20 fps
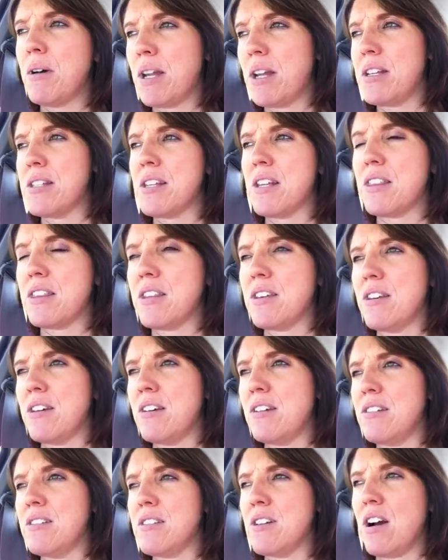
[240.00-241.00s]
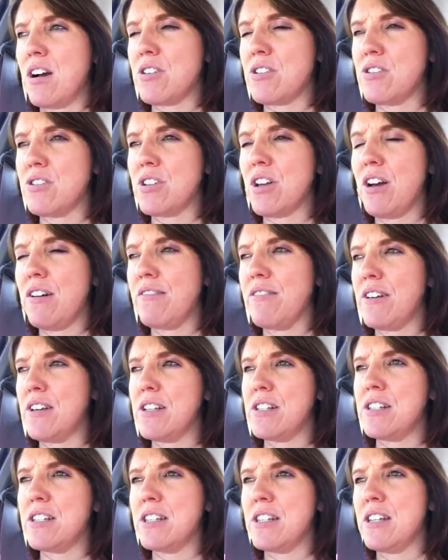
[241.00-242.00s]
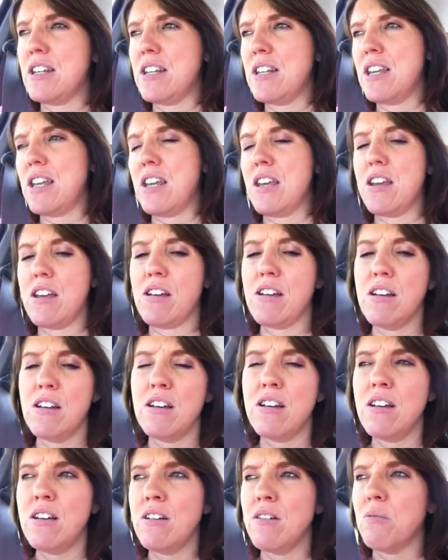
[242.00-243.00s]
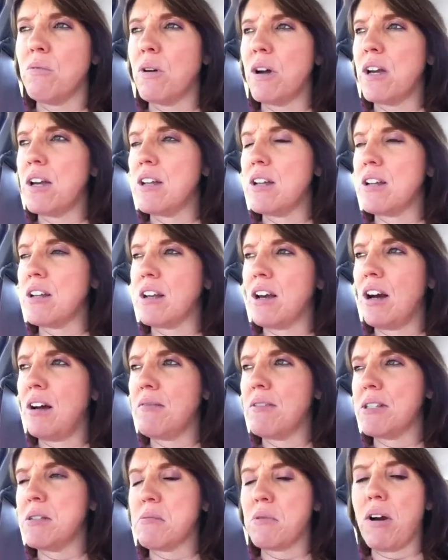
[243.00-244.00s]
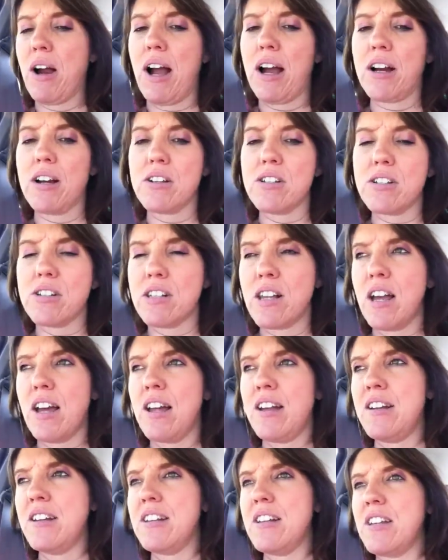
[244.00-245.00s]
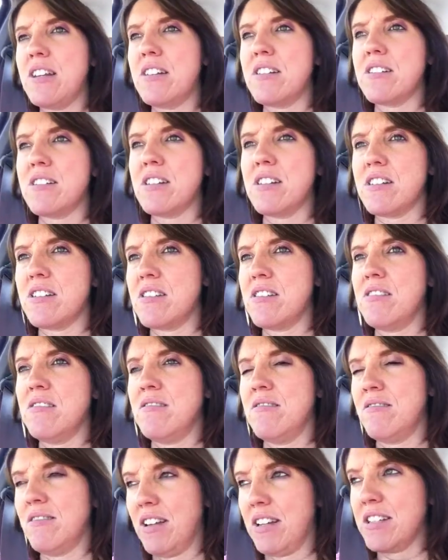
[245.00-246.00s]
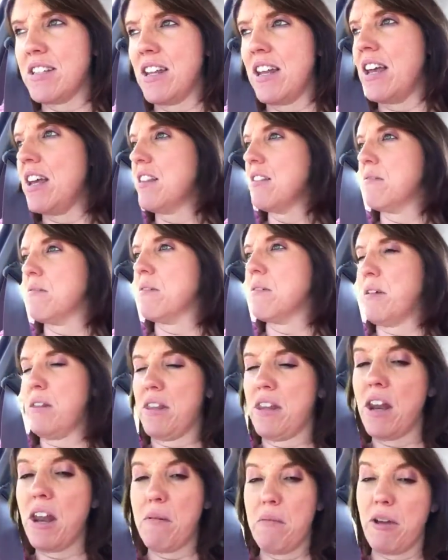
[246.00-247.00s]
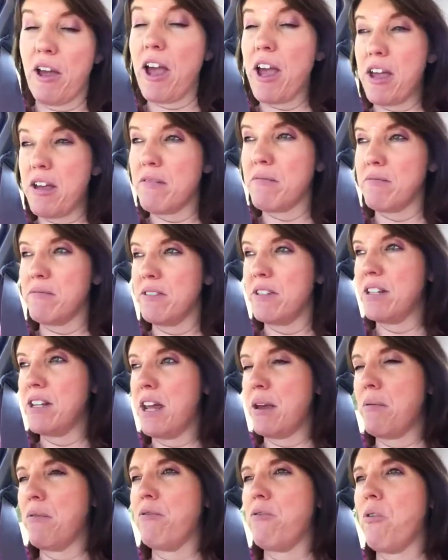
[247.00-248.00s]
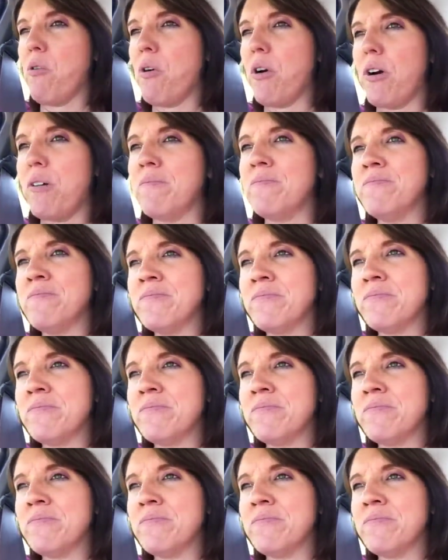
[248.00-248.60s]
met us at the doctor's office, and then he went and got me some crackers because I hadn't eaten since, like I said, ate the day before.